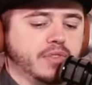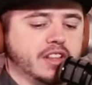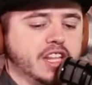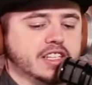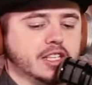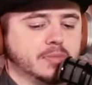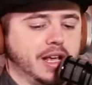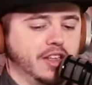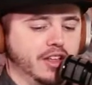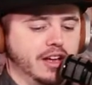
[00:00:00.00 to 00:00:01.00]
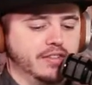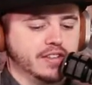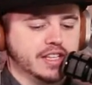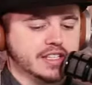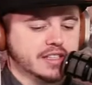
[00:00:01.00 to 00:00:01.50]
This is speculative,
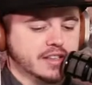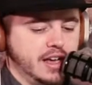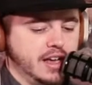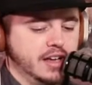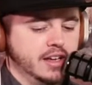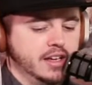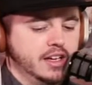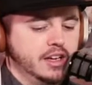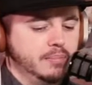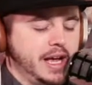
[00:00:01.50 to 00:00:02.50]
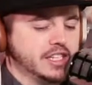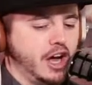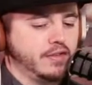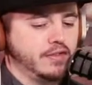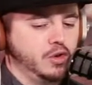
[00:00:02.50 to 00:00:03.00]
and this is uh, based
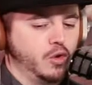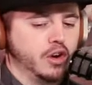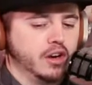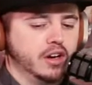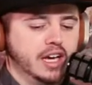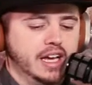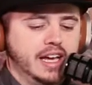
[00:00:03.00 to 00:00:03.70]
off of your